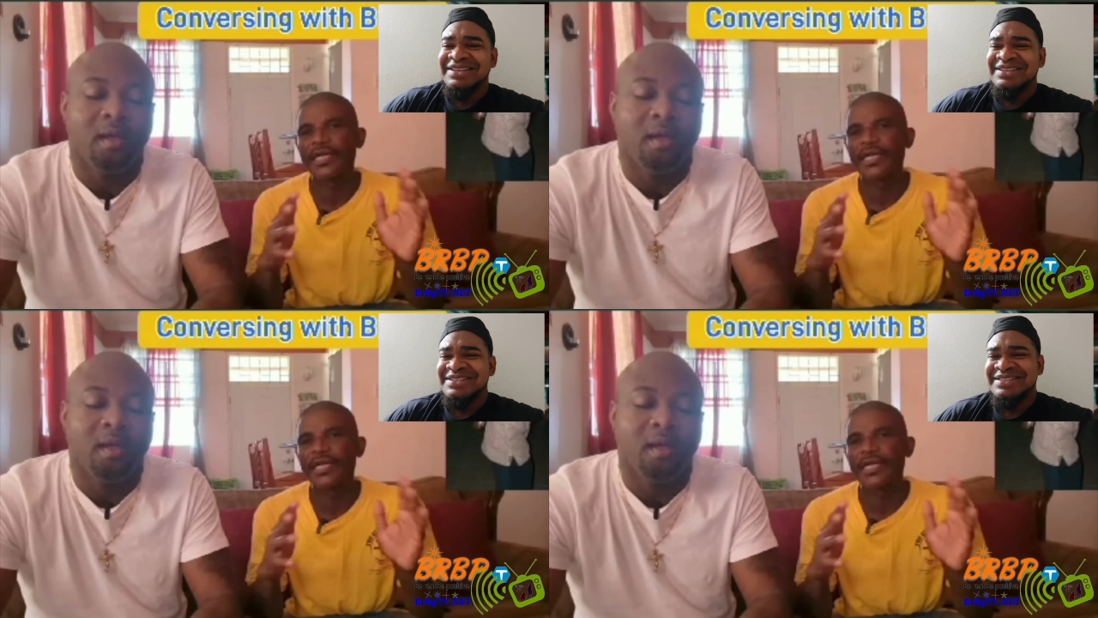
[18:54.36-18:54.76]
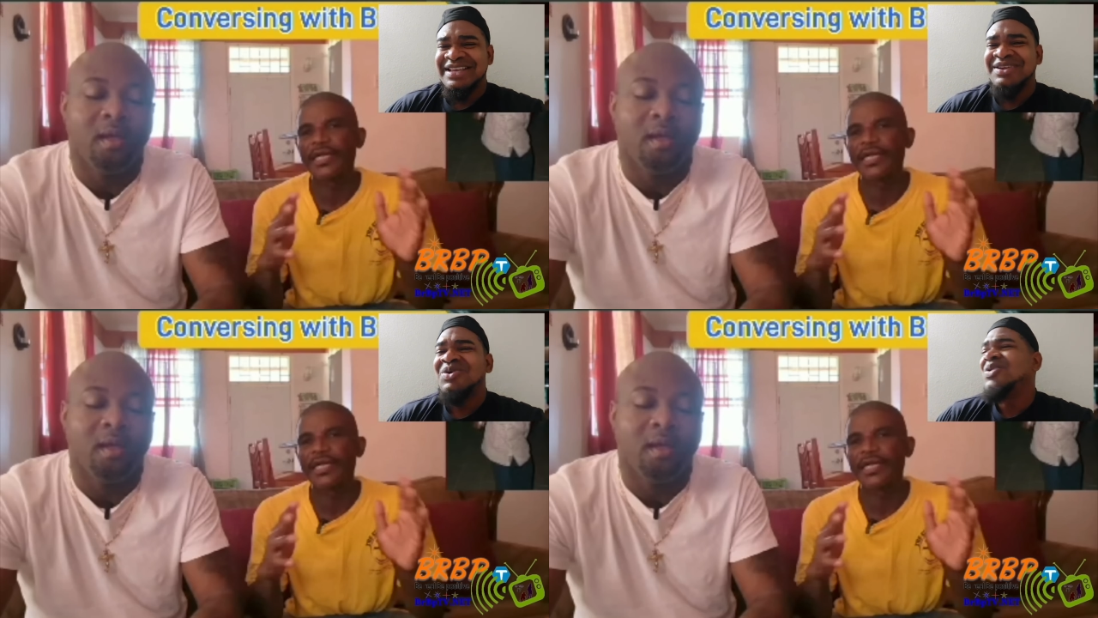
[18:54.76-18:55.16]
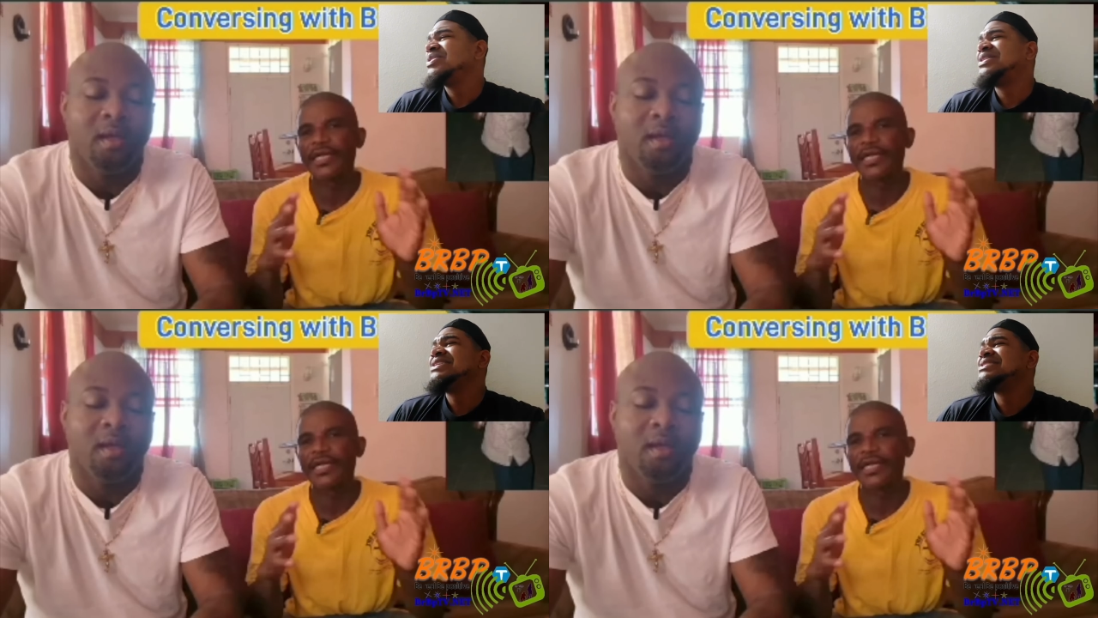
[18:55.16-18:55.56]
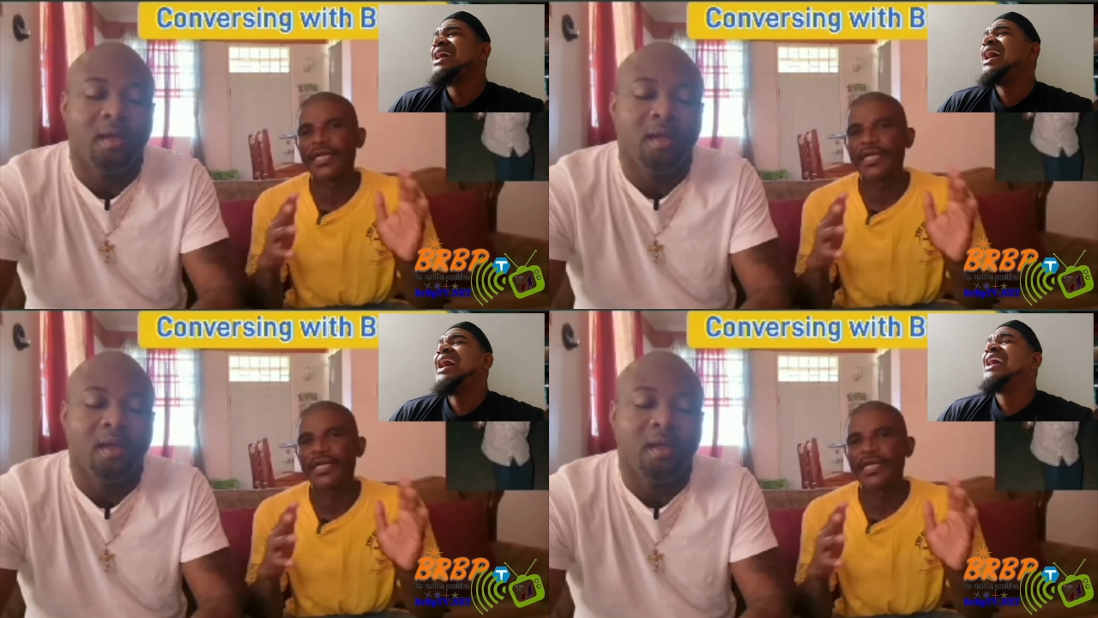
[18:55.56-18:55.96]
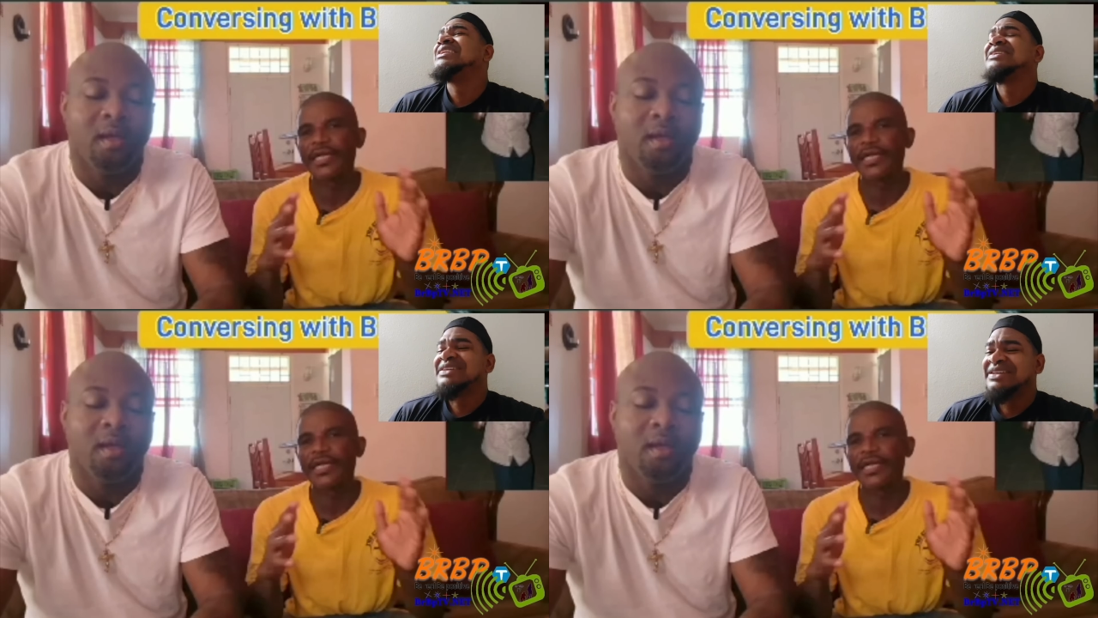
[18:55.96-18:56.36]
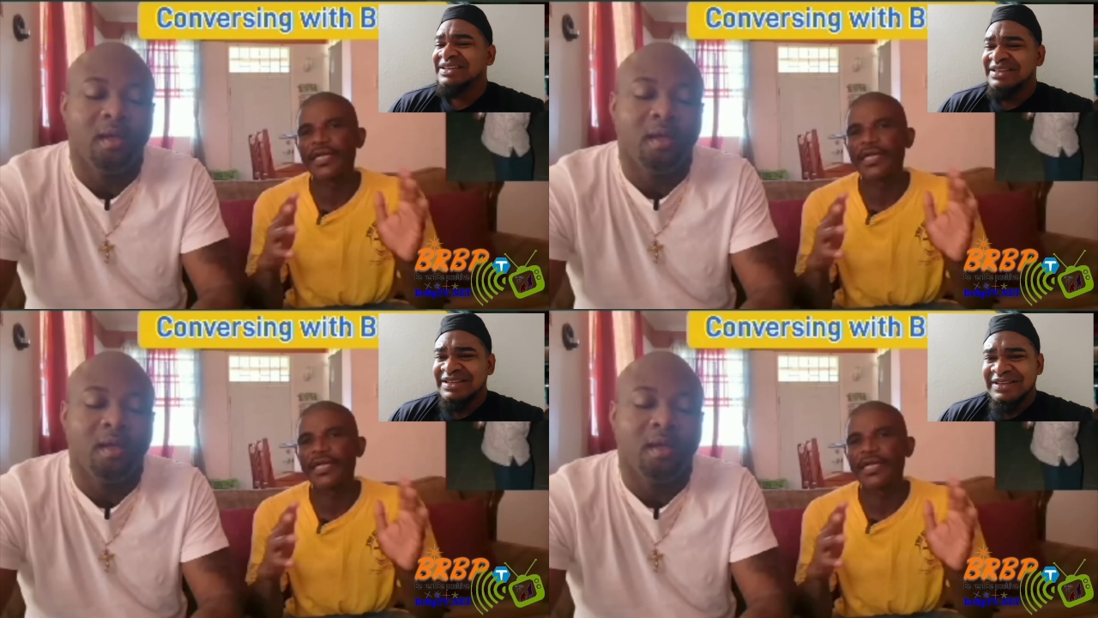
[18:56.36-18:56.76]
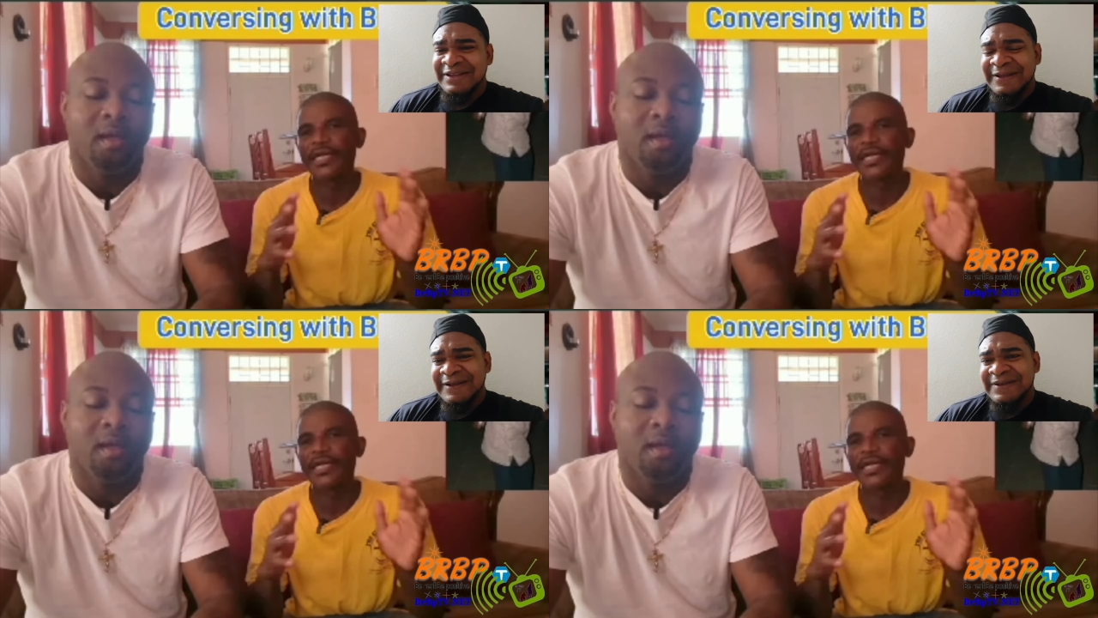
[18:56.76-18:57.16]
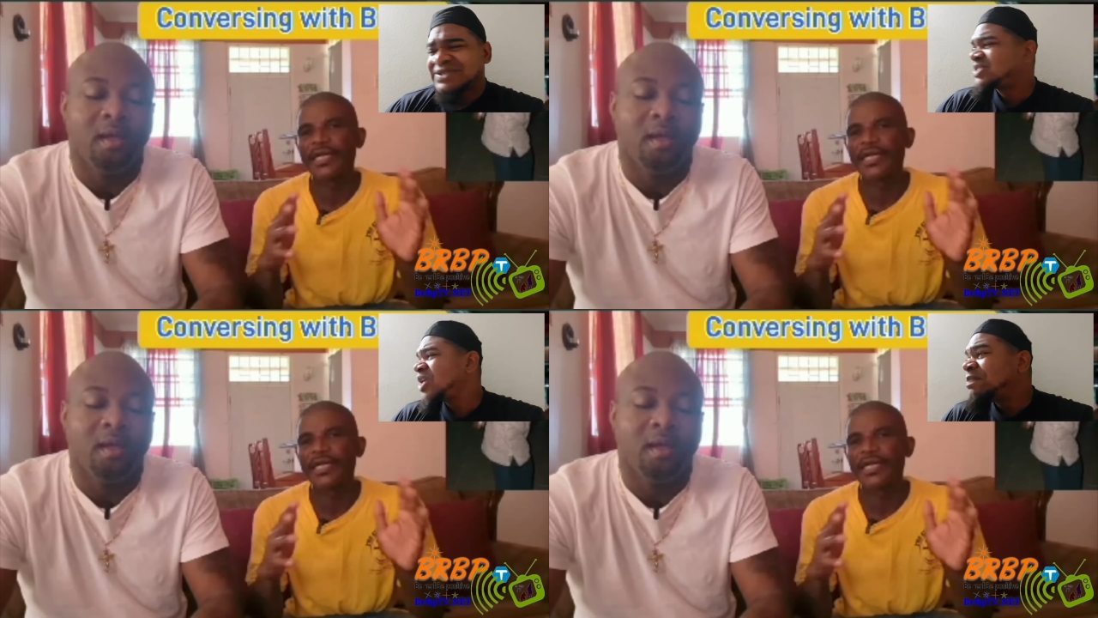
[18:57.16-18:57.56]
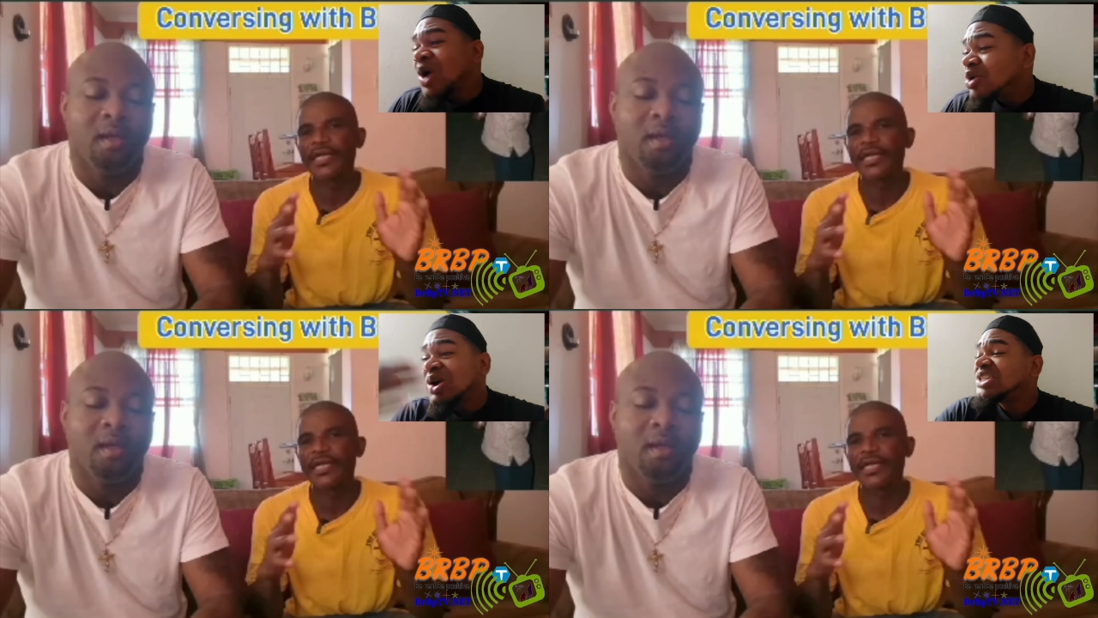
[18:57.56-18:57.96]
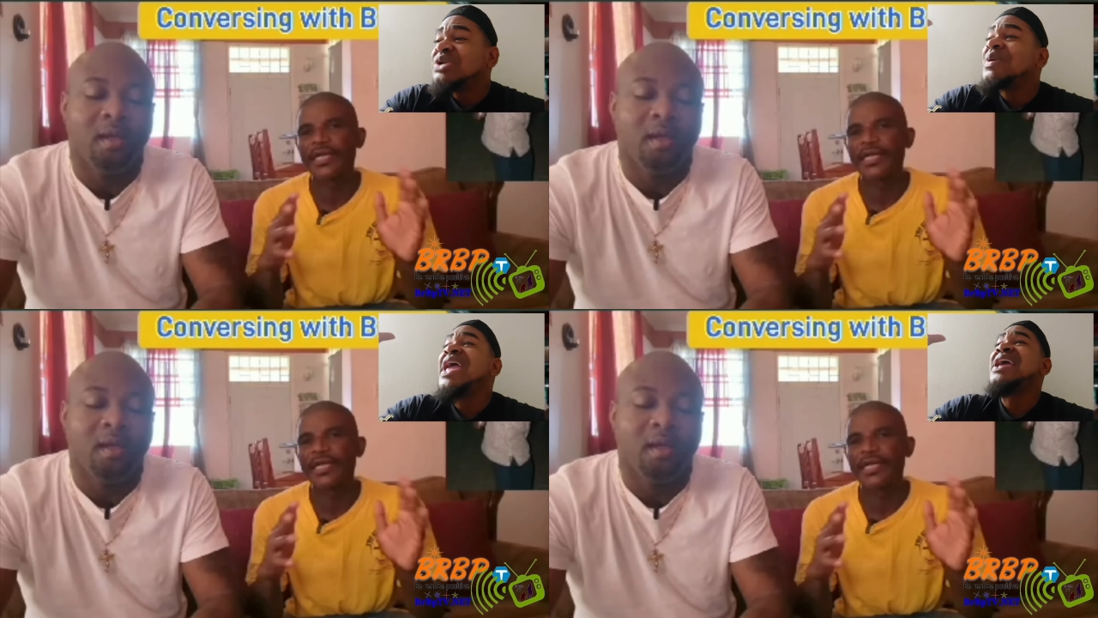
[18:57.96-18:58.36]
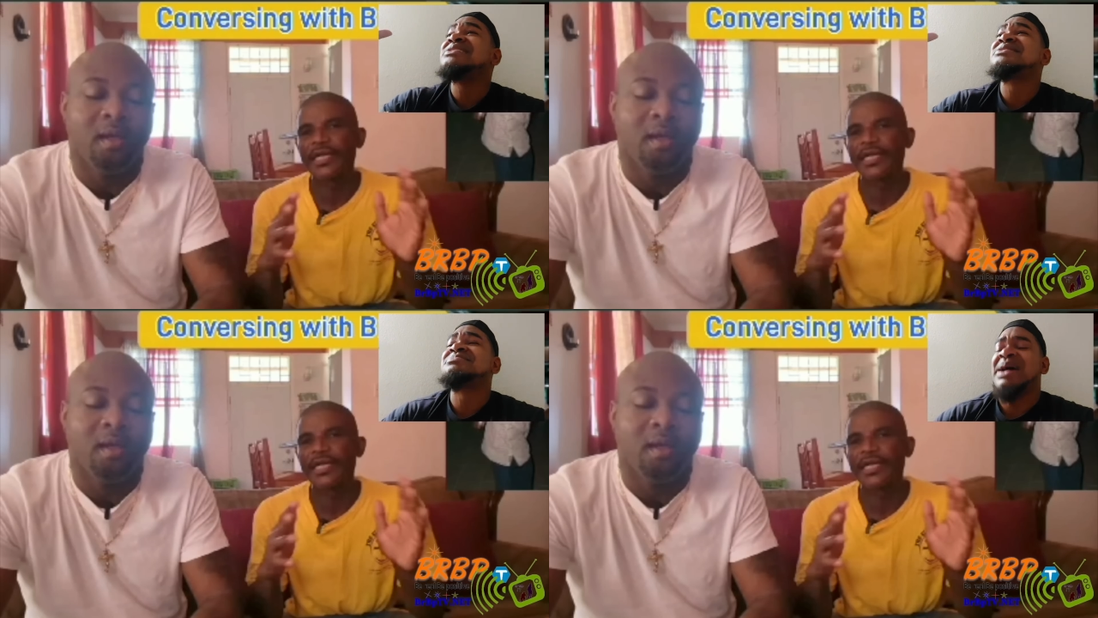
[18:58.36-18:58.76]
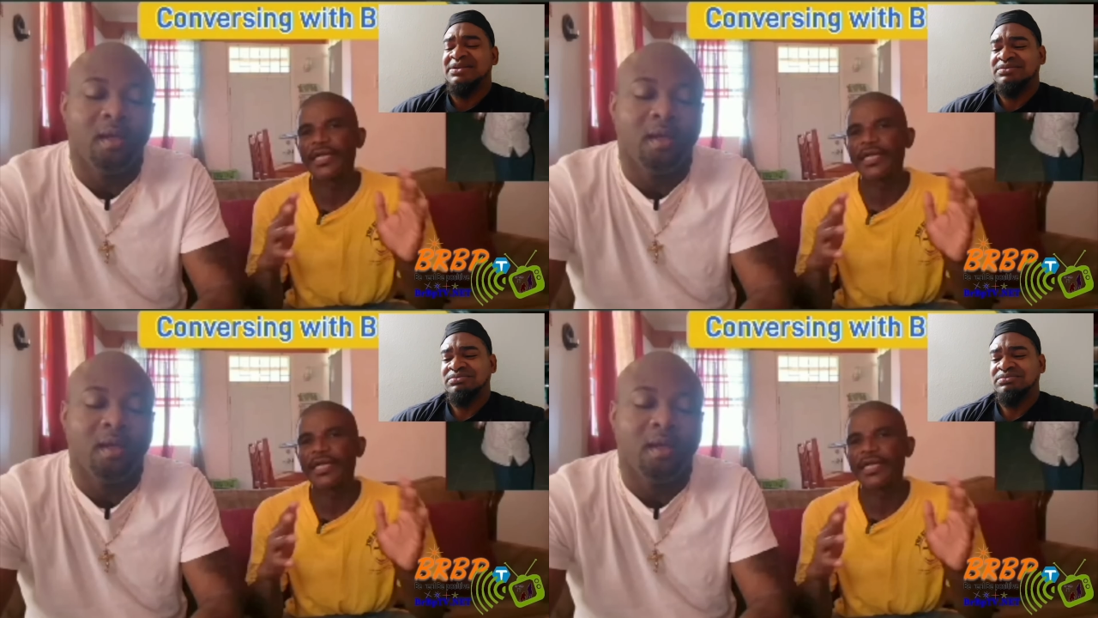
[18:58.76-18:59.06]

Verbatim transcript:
Speaker 1: Say oh, things are hard. Stop your dirty ways, man.